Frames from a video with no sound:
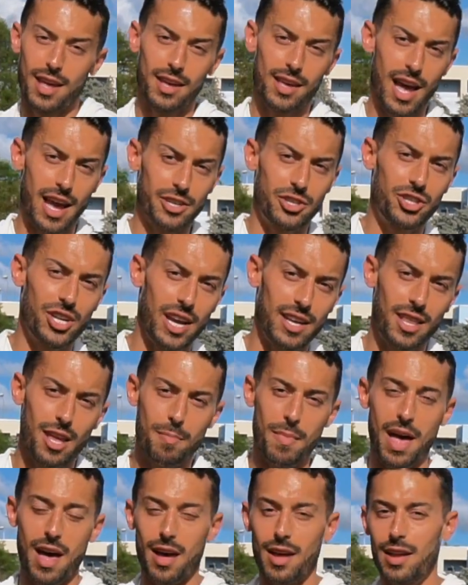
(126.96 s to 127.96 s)
Guys, check
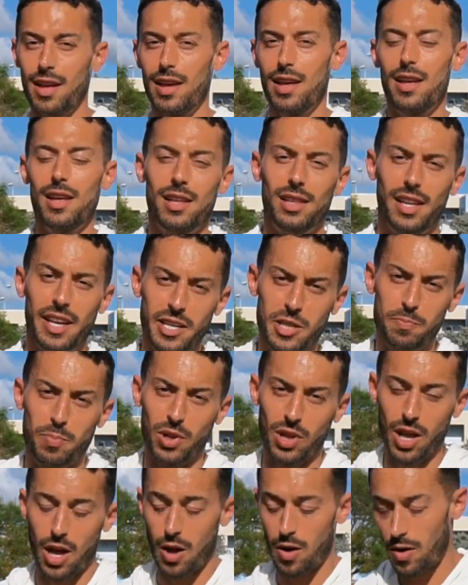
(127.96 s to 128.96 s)
them out, links
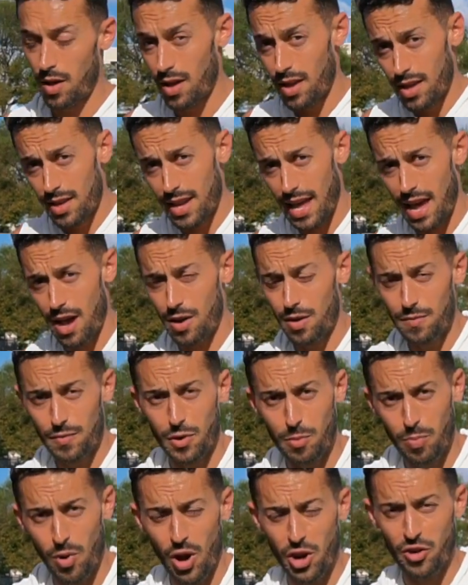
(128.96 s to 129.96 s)
below. Now, for
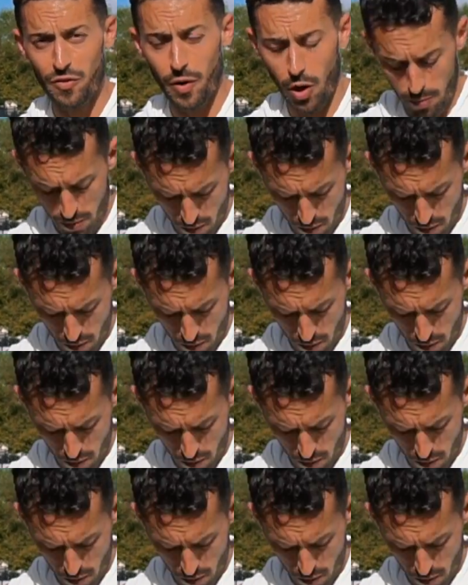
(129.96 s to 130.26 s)
the part you've all